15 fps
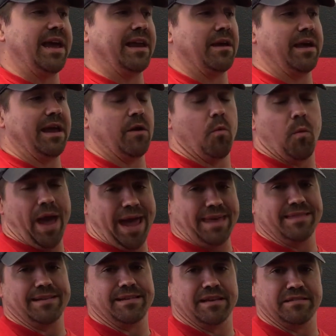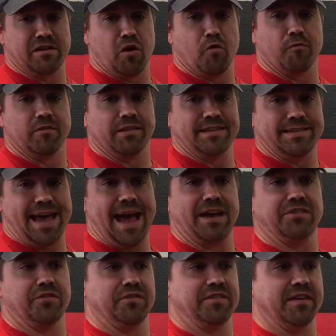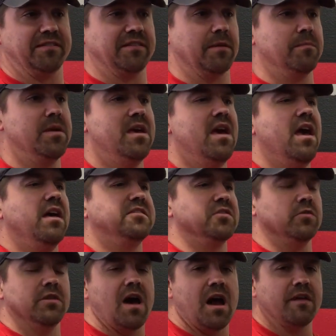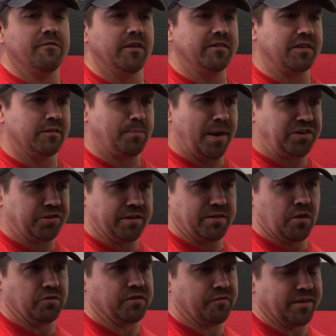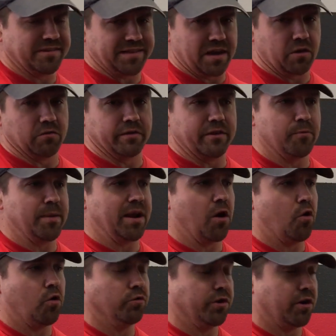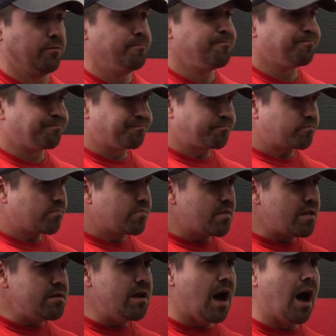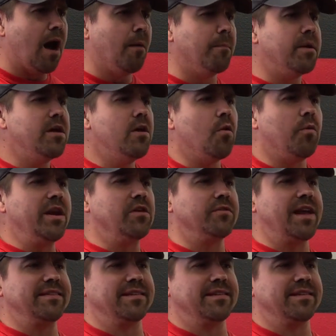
in a way that doesn't overly tax your system. So a lot of us, especially those of us that are a little bit older, we're